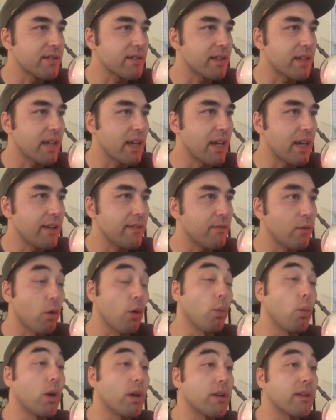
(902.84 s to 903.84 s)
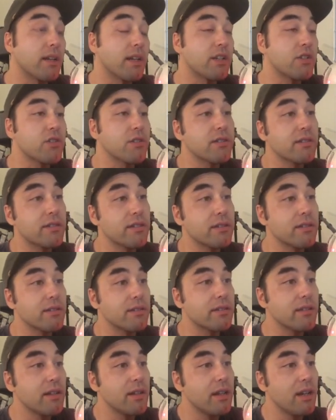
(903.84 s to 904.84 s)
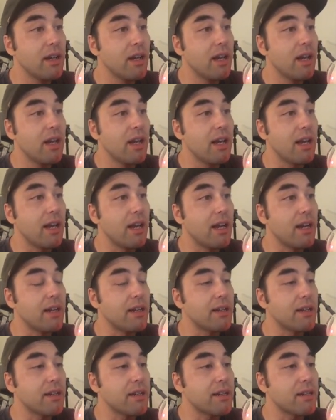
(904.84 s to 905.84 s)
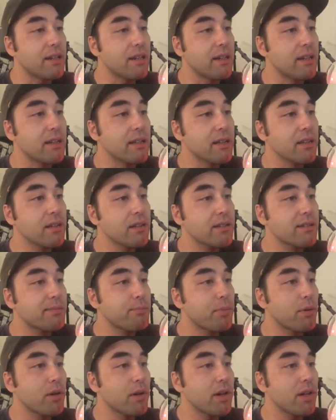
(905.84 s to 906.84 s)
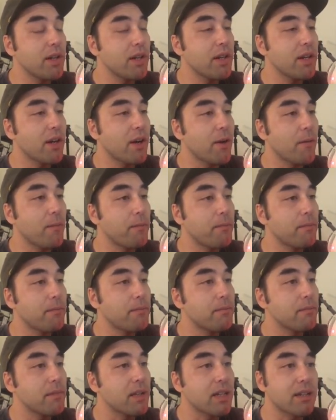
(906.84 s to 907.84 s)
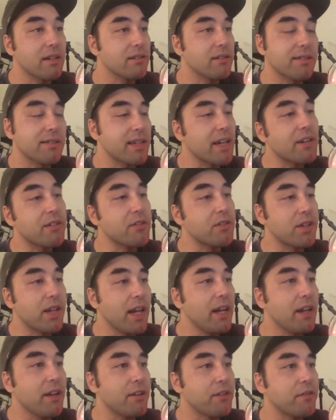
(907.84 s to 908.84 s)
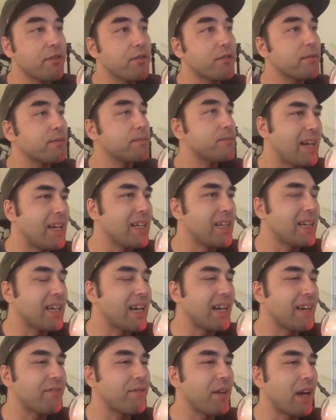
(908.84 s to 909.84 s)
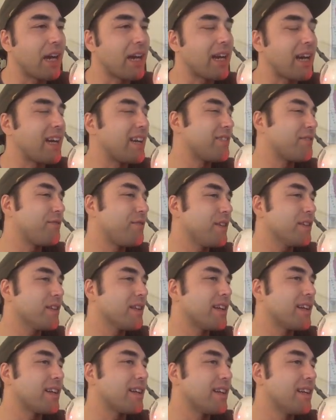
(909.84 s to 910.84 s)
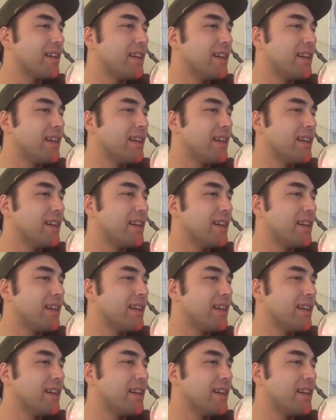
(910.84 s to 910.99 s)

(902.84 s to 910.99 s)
to the cave or one of the entrances and it looks pretty um, like your standard cave. I, I, I feel like